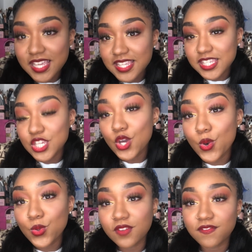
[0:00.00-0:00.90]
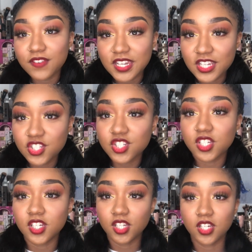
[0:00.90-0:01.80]
is, you know, the finished
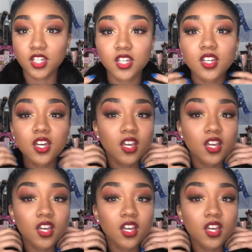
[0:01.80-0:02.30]
look.